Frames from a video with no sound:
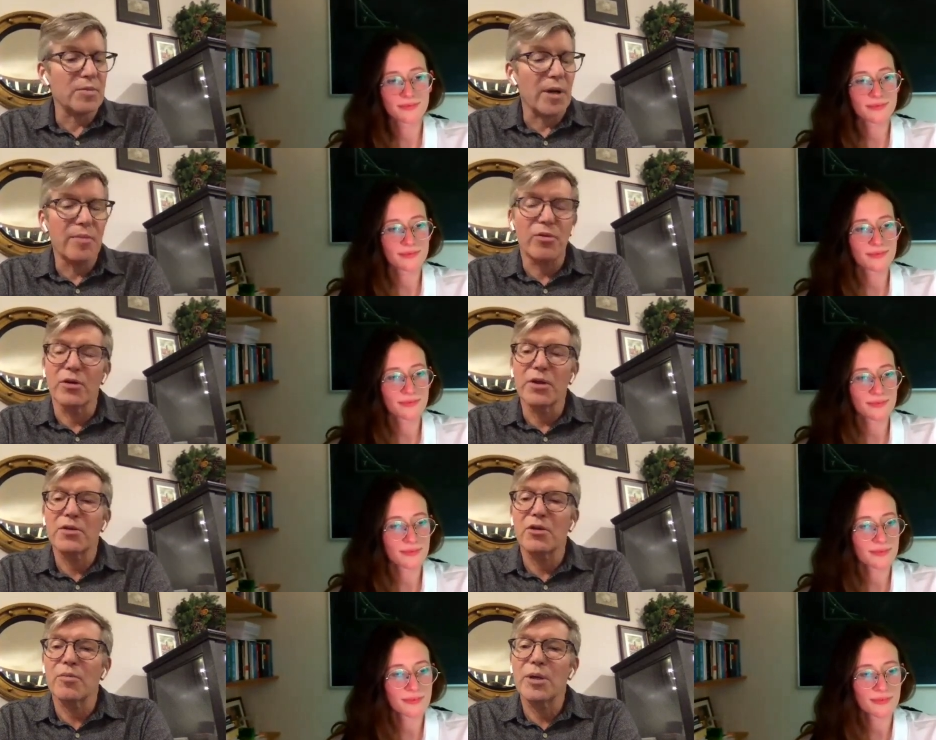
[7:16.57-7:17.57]
Speaker 1: paper on this
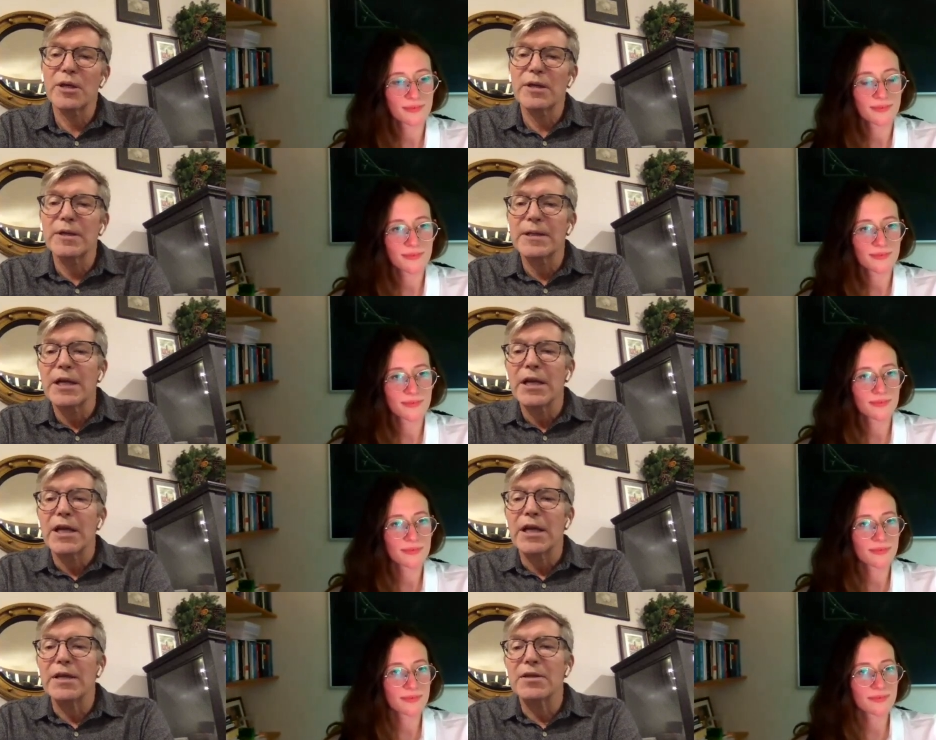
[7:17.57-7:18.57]
topic,
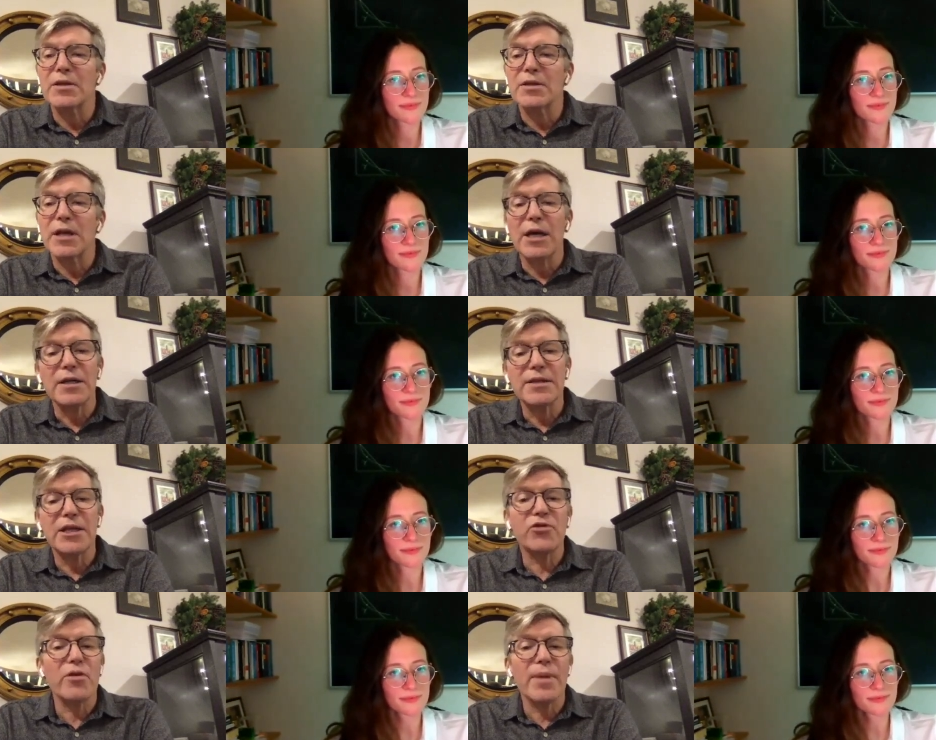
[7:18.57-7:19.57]
is that uh,
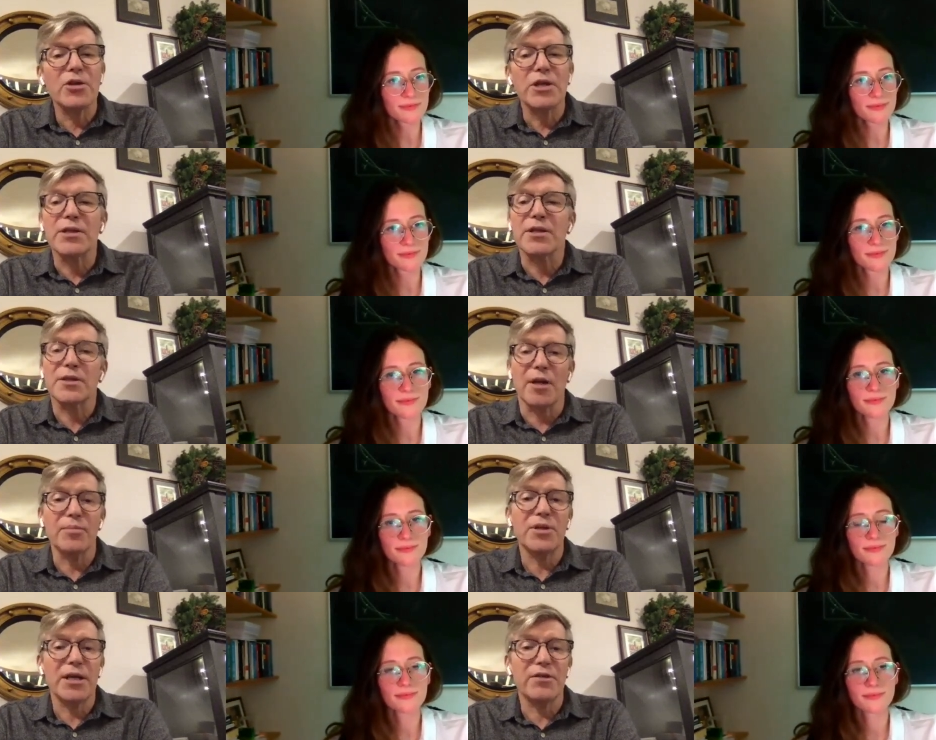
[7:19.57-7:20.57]
sensory imagining is a
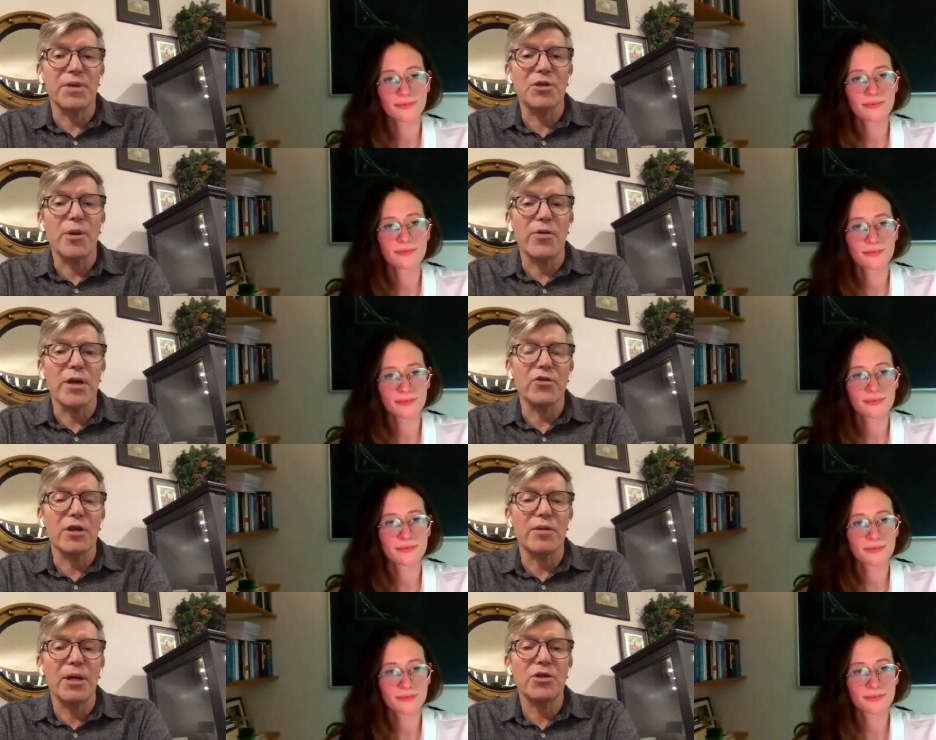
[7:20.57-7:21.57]
subset of experiential
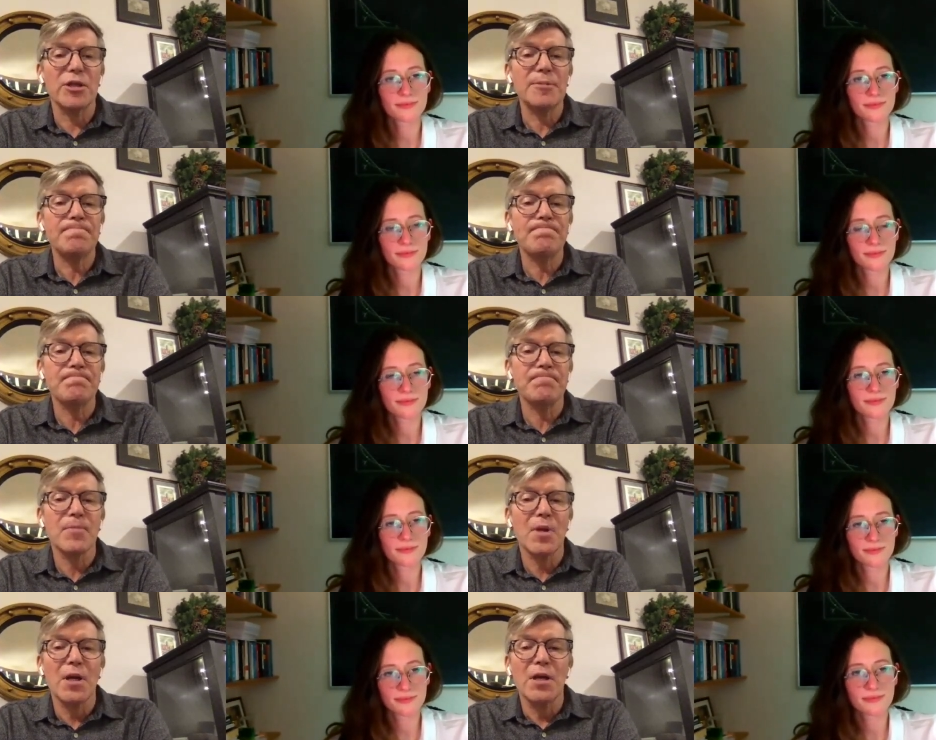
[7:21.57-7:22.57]
imagining.
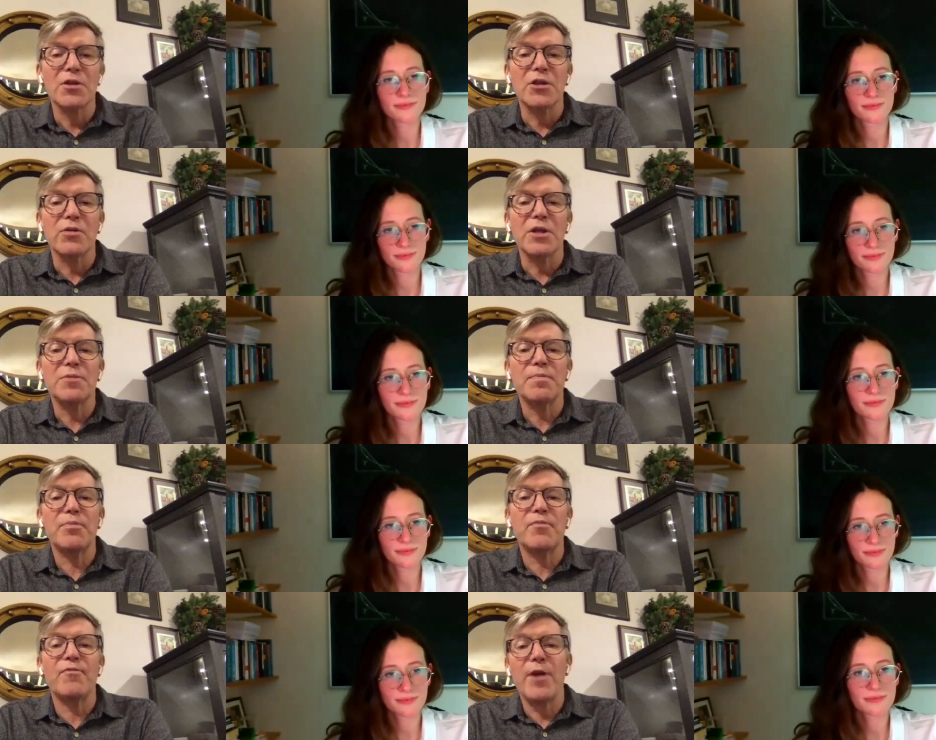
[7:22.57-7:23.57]
So it's
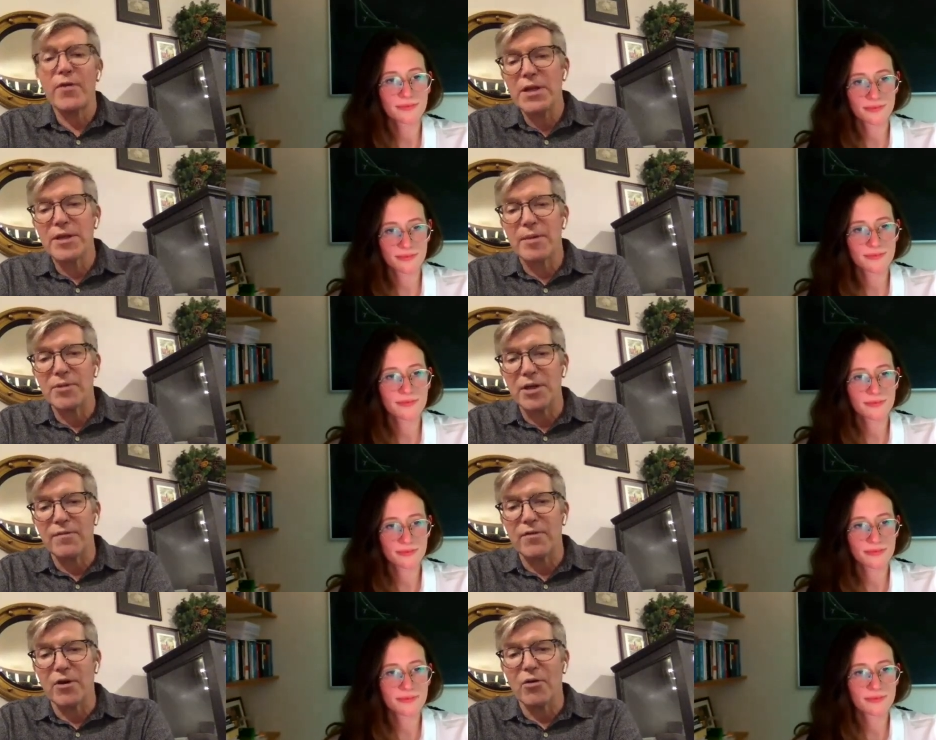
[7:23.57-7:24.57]
very tempting
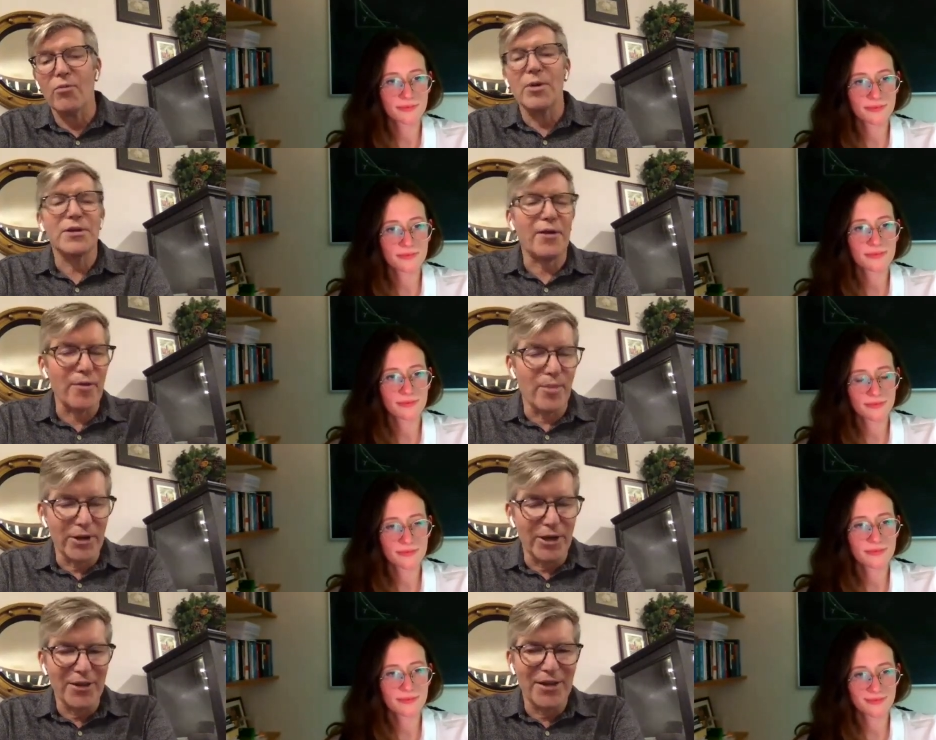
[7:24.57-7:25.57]
for almost everybody,
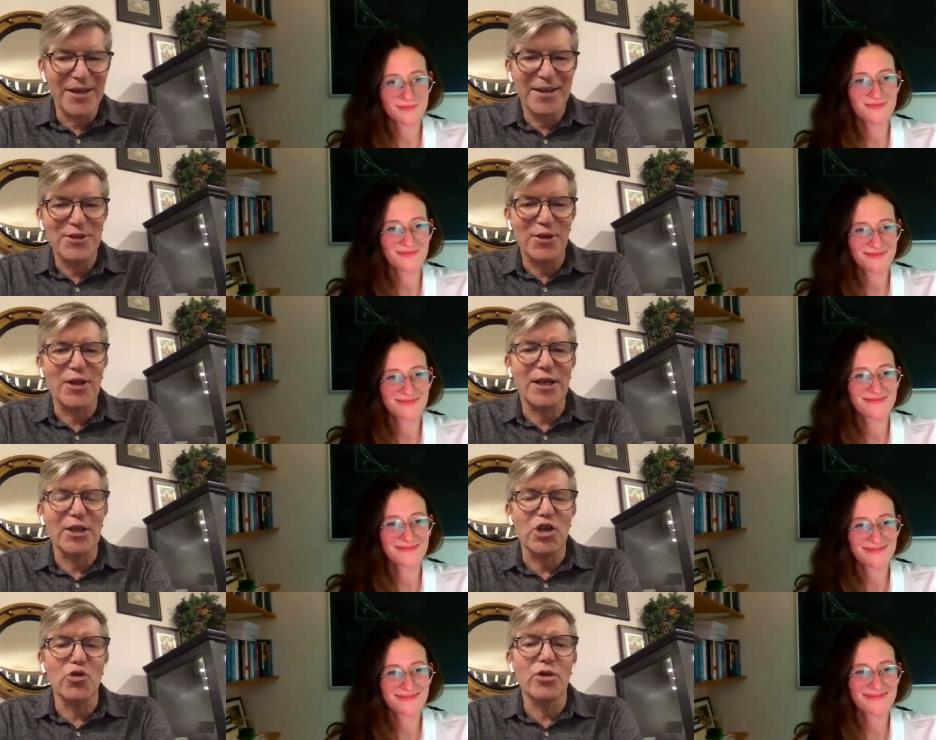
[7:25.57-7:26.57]
I think, to think that
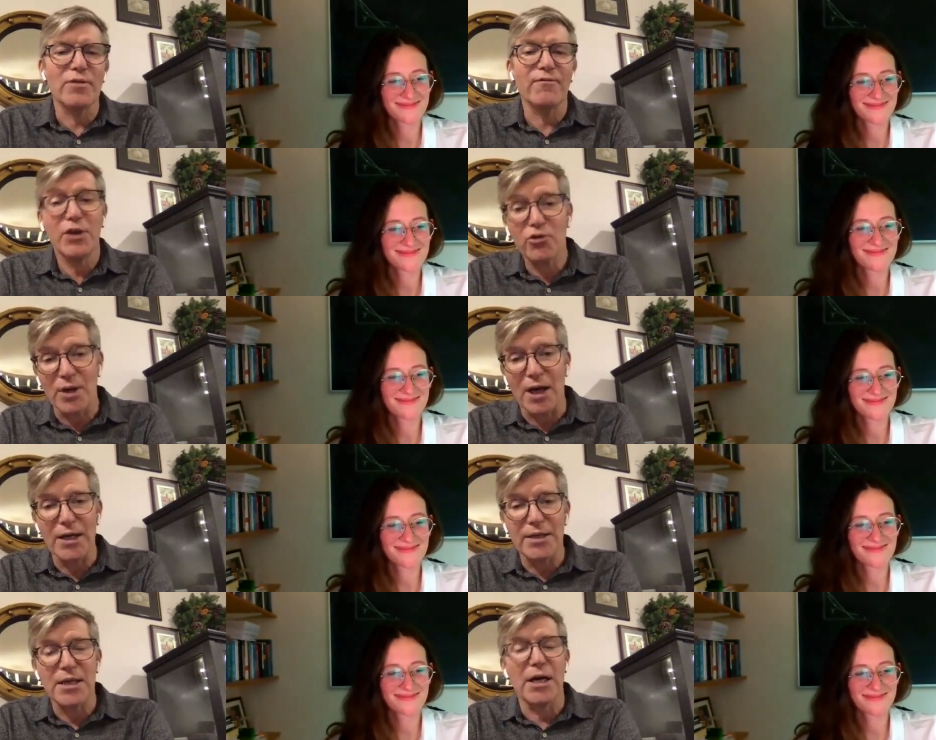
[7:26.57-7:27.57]
you can
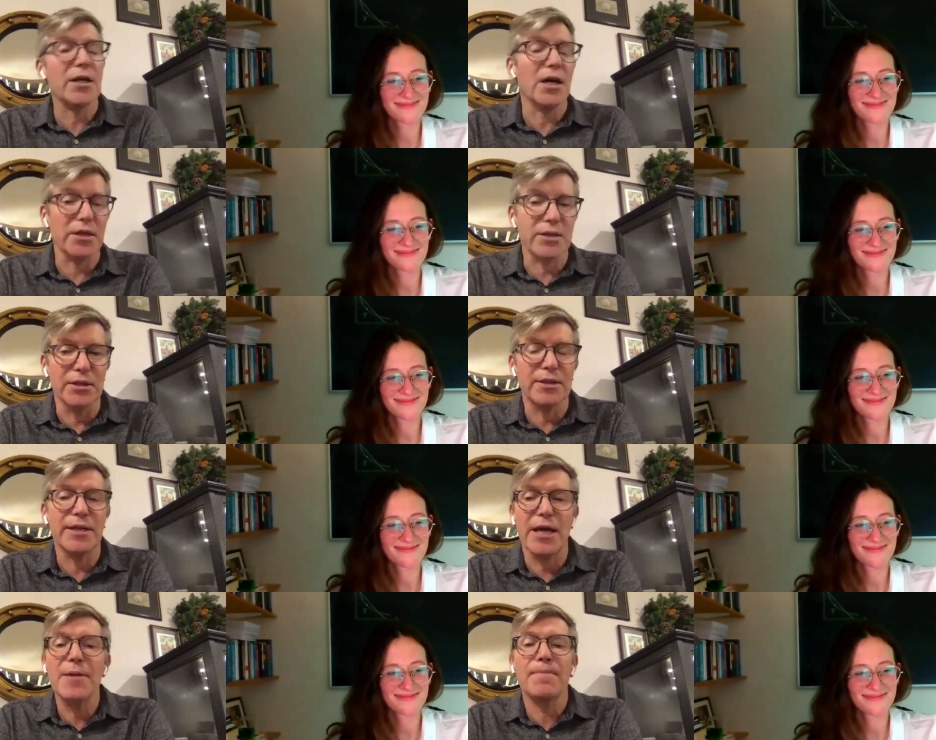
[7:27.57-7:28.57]
visualize a castle, say,